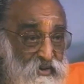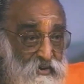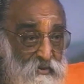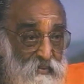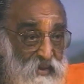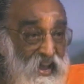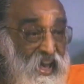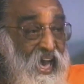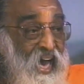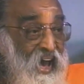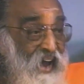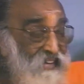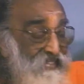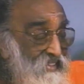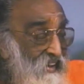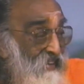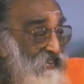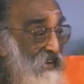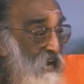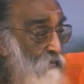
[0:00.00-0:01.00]
to me. At
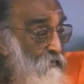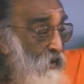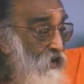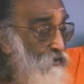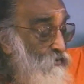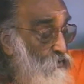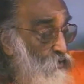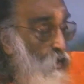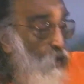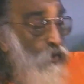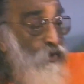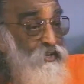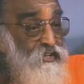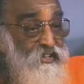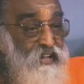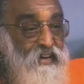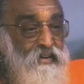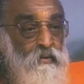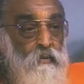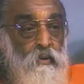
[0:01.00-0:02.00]
that time I thought
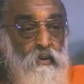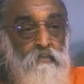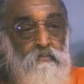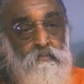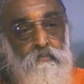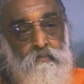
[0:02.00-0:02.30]
that.